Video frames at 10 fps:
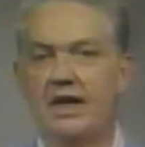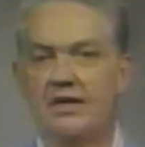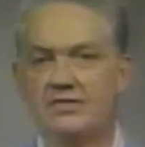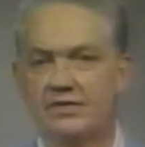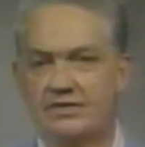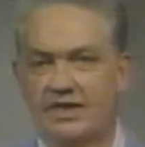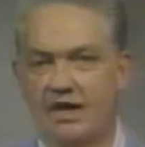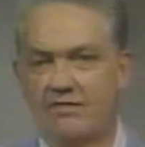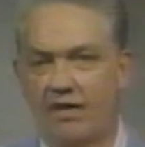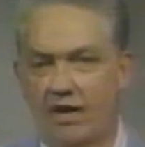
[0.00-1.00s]
is to
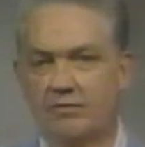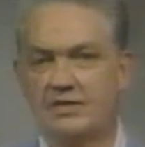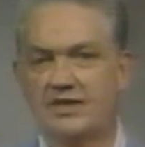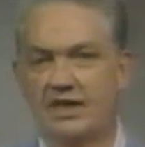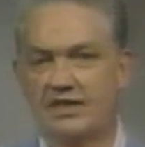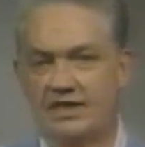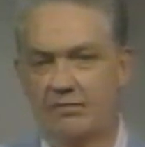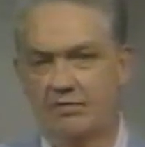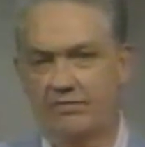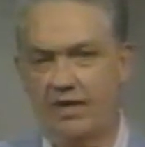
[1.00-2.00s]
save harmless and
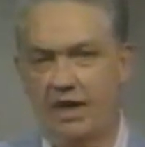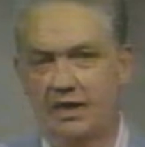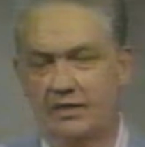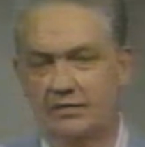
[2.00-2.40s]
indemnify.